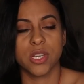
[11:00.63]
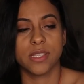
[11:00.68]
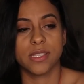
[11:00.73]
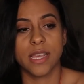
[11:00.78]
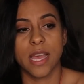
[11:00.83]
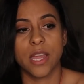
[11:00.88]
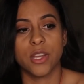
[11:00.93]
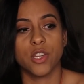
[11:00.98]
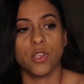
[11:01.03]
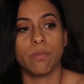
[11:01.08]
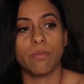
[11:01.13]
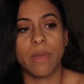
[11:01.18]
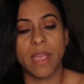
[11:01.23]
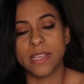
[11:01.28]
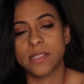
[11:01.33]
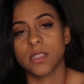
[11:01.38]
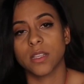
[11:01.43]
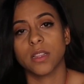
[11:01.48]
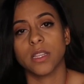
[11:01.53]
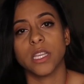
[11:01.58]
She said you
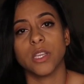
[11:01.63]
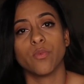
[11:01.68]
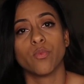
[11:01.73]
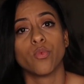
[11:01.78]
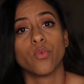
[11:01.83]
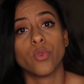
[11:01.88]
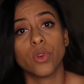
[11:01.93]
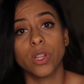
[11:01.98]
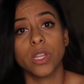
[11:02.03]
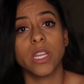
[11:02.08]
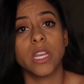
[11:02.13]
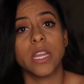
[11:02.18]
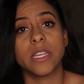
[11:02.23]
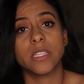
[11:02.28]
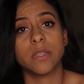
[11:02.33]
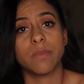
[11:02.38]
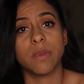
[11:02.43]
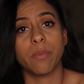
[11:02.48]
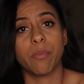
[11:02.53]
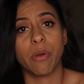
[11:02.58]
basically really need
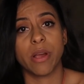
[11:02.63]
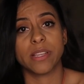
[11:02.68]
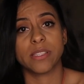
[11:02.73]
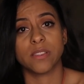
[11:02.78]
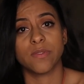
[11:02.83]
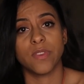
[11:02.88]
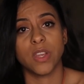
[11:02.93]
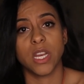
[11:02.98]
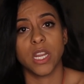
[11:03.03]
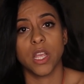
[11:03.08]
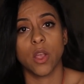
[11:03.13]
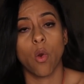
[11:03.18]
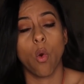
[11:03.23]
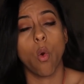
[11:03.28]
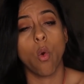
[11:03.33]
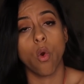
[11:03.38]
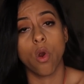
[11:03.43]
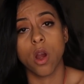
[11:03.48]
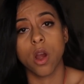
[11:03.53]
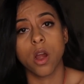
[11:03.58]
to be breastfeeding
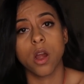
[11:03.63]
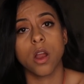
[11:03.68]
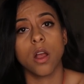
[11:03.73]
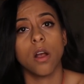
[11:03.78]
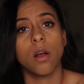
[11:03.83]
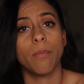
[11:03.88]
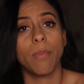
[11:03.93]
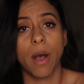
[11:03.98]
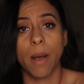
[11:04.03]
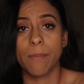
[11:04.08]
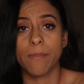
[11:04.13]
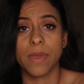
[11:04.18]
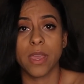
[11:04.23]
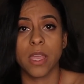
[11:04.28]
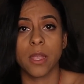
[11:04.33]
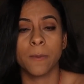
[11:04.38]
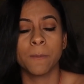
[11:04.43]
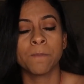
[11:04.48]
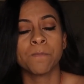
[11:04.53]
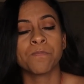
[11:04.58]
or
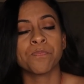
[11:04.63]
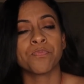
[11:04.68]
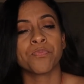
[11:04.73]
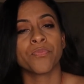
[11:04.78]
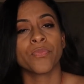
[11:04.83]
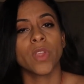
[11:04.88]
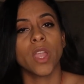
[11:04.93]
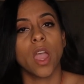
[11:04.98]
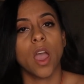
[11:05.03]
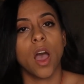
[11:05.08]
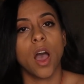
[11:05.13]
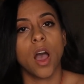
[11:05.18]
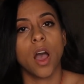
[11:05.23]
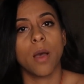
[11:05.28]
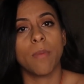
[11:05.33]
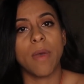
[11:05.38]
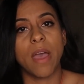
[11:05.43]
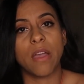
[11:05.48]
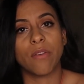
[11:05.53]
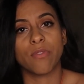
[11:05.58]
pumping
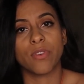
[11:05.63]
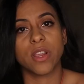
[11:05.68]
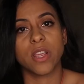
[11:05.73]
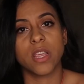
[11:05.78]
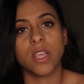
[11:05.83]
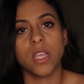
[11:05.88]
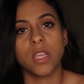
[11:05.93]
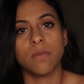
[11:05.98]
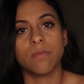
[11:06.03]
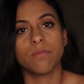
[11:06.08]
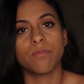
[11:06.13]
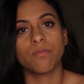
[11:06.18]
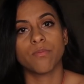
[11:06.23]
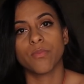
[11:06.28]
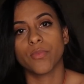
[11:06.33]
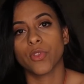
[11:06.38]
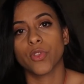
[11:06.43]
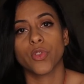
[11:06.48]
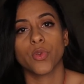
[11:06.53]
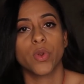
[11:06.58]
every
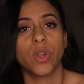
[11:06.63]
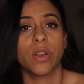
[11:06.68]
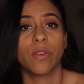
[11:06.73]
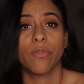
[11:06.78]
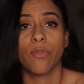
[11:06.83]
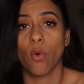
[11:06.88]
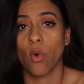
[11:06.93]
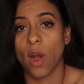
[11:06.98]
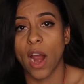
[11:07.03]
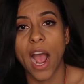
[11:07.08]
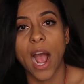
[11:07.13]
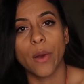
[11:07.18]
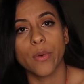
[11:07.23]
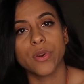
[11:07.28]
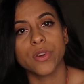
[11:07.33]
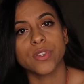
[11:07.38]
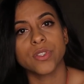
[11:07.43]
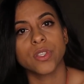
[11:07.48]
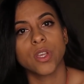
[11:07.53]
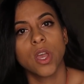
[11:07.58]
3 to 4
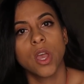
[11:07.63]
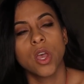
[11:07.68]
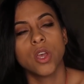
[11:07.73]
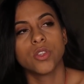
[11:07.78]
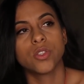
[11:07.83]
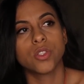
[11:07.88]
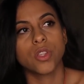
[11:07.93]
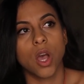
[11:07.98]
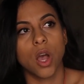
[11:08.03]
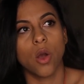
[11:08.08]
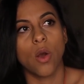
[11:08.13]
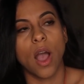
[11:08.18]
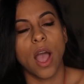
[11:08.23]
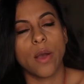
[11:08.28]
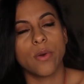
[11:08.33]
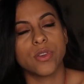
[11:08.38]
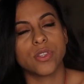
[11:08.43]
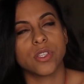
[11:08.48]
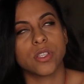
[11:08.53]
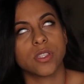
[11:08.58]
hours. So
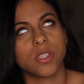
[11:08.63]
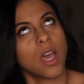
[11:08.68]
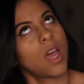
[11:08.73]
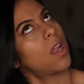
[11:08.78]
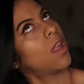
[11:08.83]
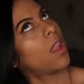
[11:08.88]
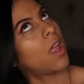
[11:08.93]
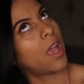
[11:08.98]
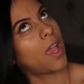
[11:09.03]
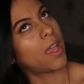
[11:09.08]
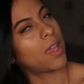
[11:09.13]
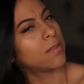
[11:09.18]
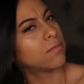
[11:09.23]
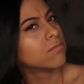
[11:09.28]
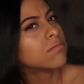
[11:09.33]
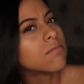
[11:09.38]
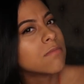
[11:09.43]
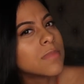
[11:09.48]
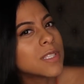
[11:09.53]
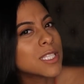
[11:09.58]
I was just kind of like,
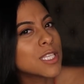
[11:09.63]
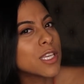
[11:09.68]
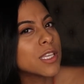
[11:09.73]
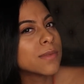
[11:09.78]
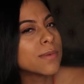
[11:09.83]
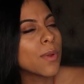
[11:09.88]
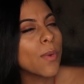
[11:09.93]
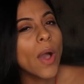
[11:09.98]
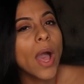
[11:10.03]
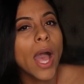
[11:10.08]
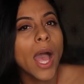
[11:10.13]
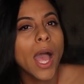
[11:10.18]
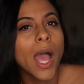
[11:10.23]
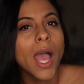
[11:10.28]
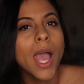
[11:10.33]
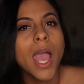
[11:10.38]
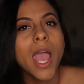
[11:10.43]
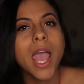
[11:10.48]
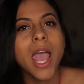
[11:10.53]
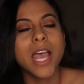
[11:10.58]
excuse me, what?
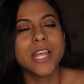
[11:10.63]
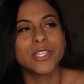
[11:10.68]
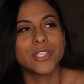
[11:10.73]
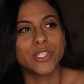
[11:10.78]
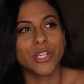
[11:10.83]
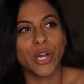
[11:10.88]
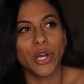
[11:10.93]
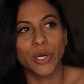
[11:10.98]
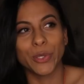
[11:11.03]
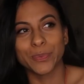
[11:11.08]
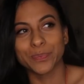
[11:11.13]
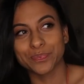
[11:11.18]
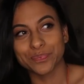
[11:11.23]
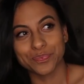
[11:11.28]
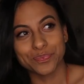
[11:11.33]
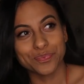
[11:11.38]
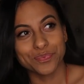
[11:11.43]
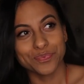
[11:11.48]
And so